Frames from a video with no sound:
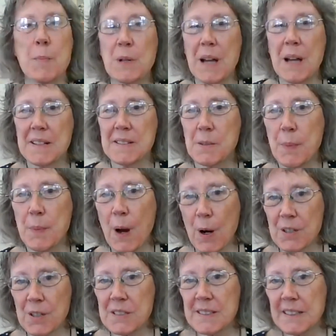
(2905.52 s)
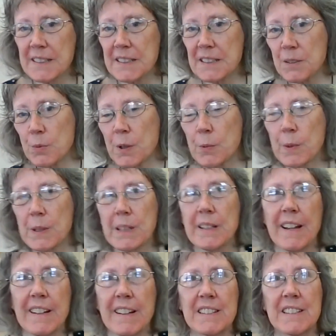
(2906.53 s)
couple kinds of parsley. We
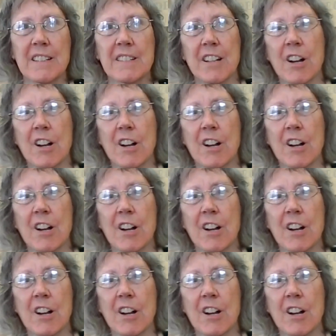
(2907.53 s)
really like the